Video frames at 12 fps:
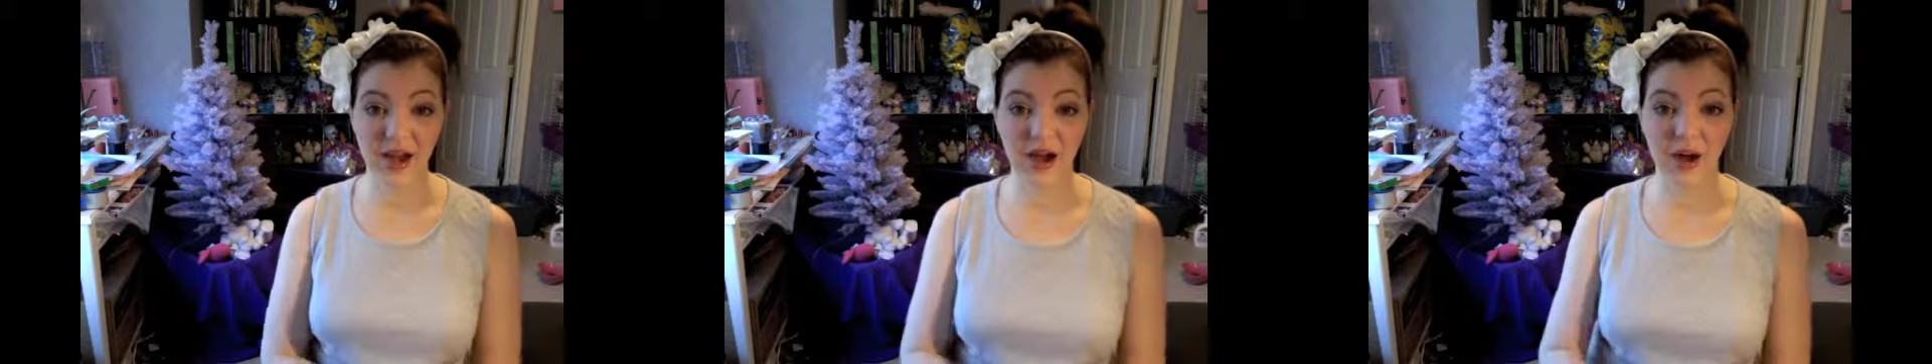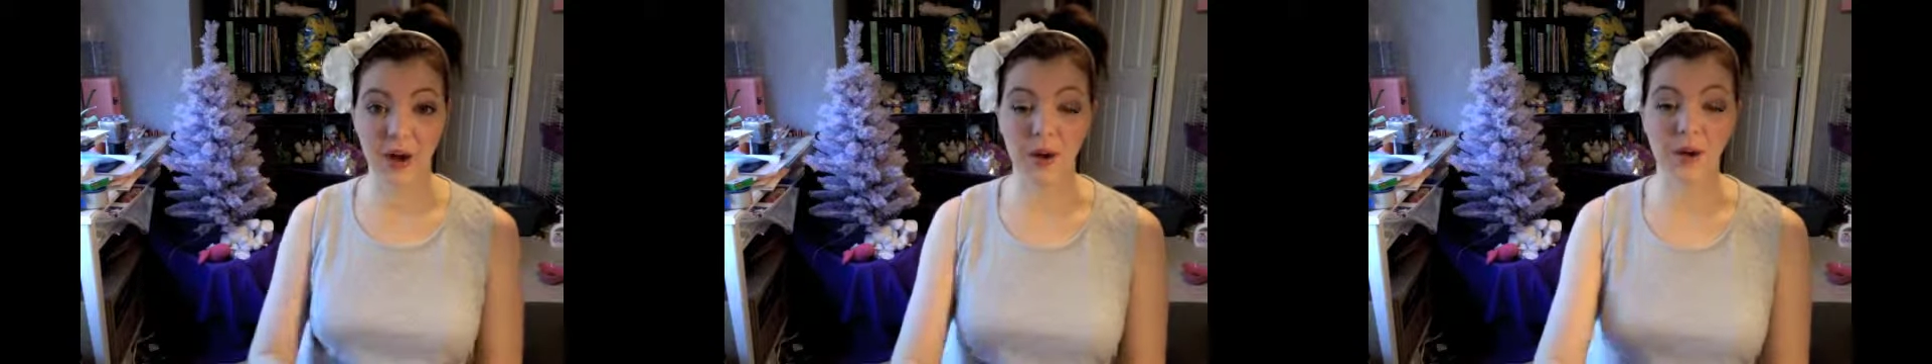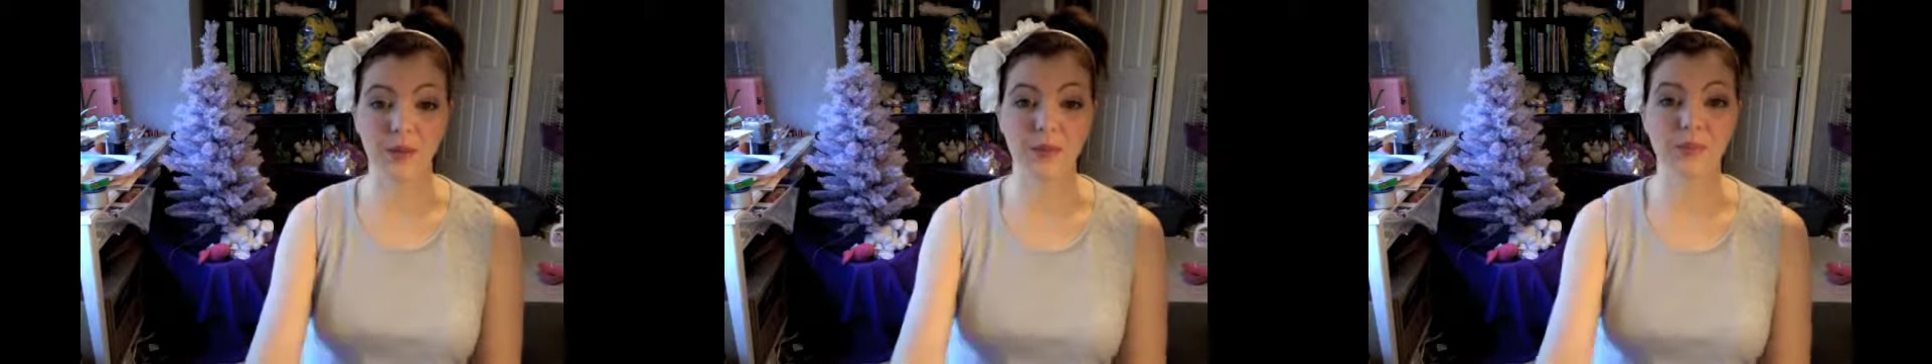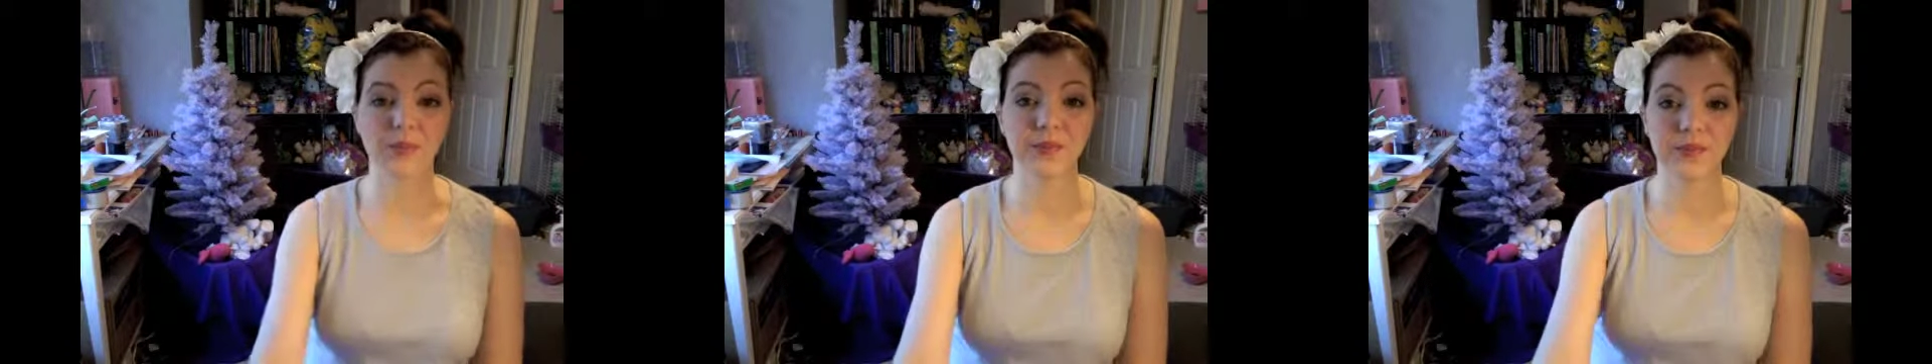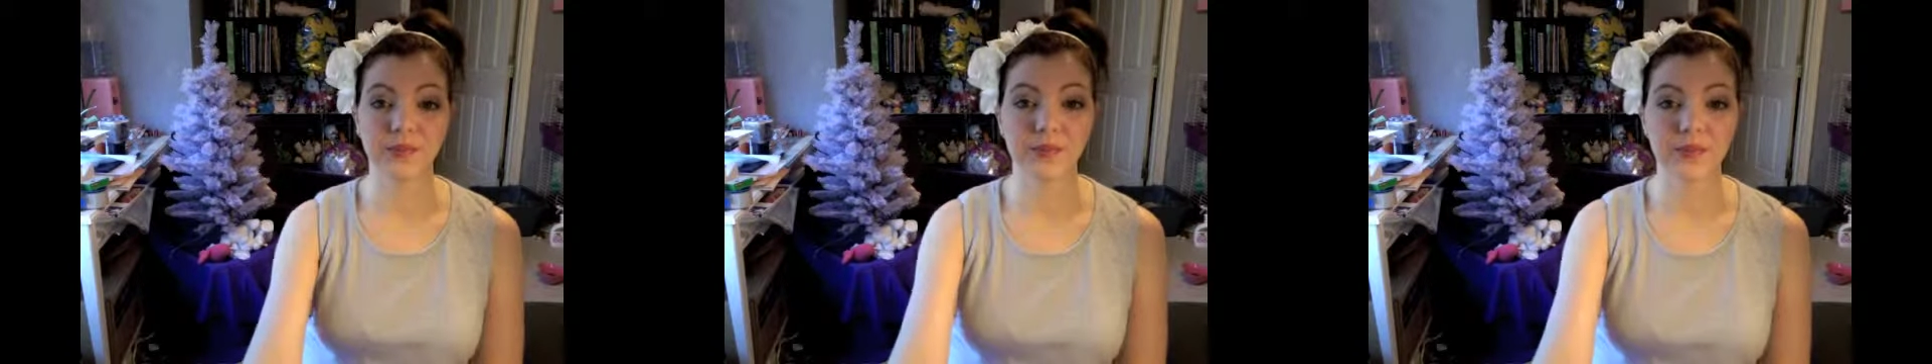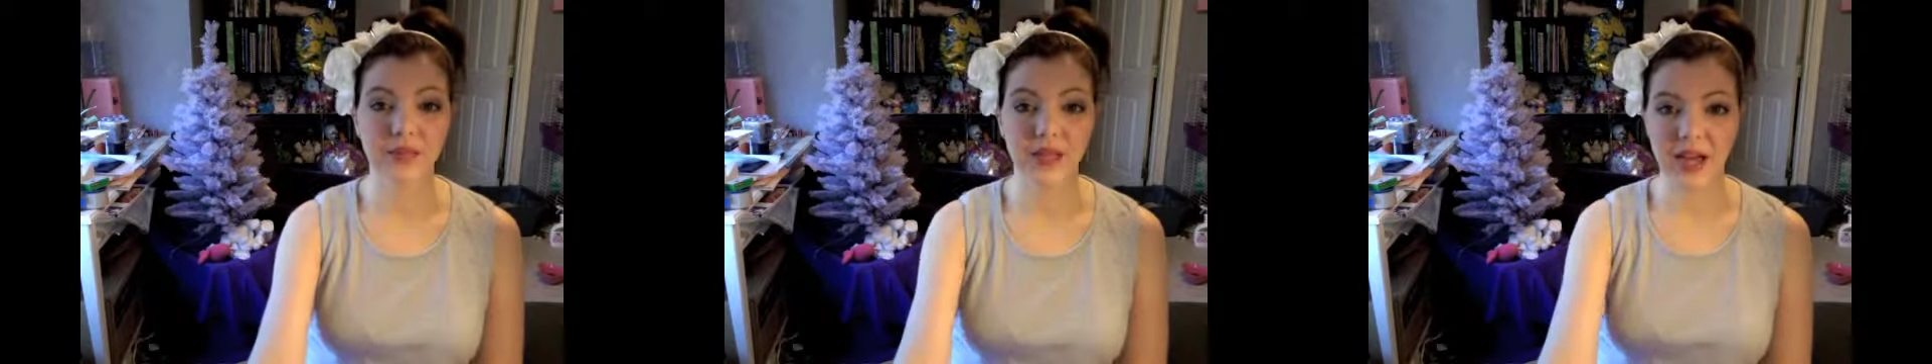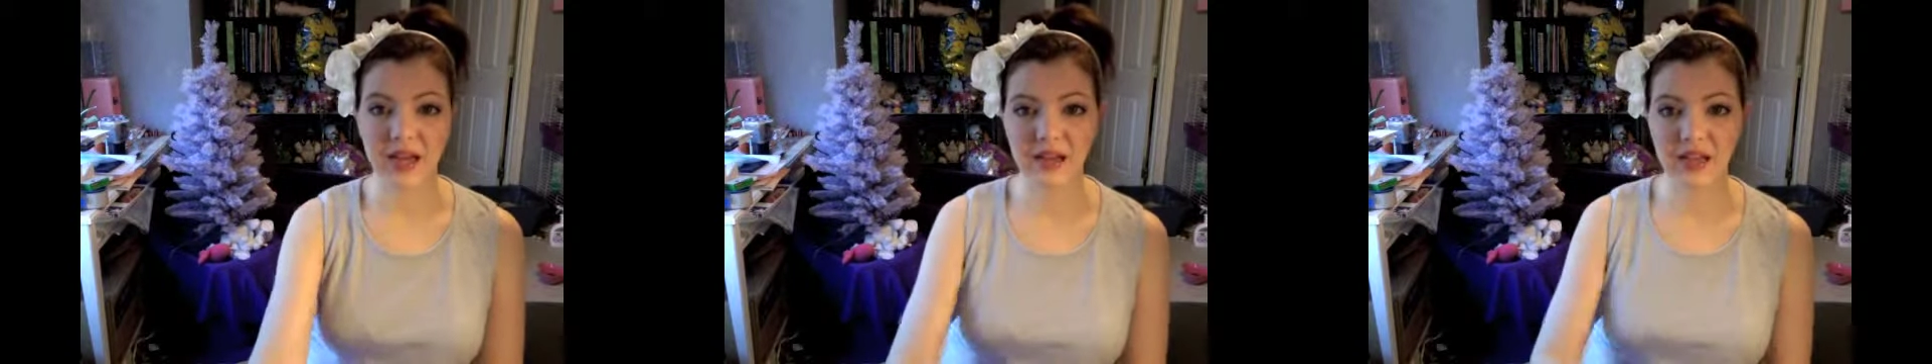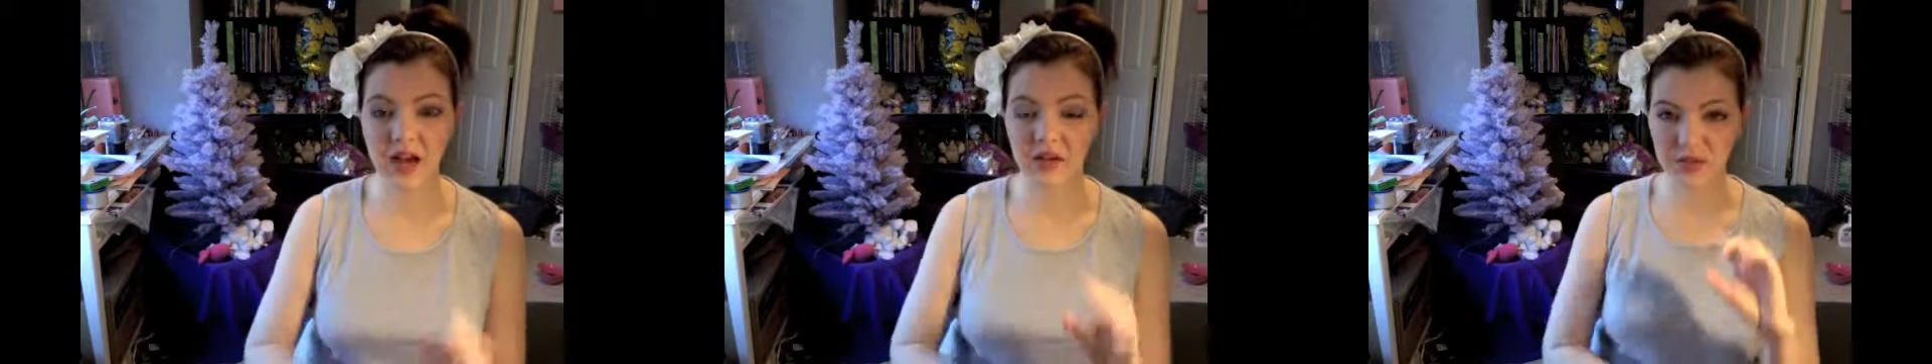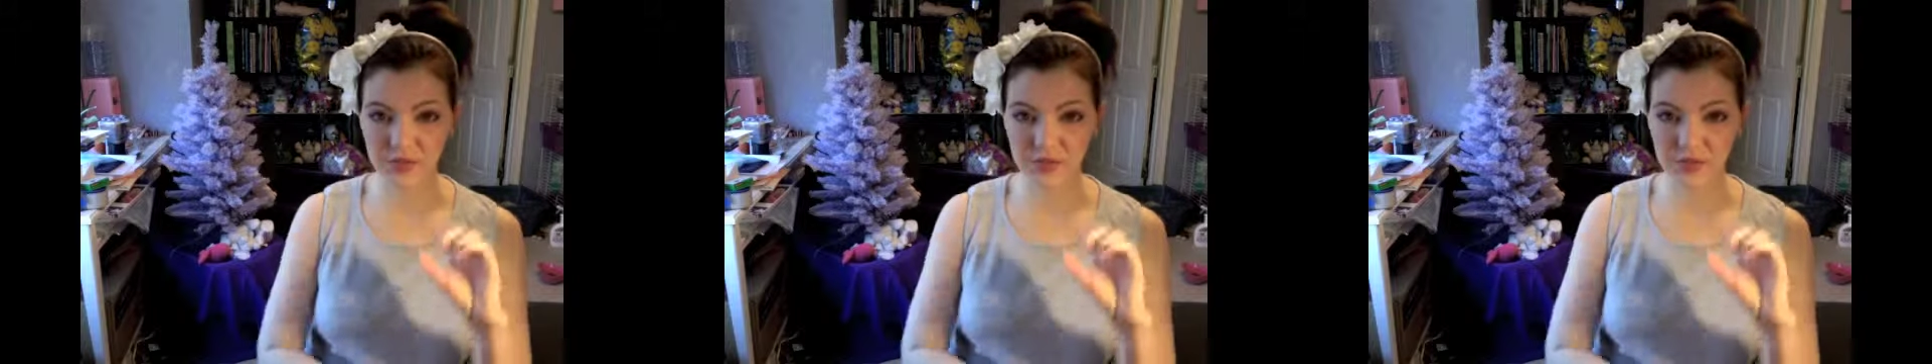and they have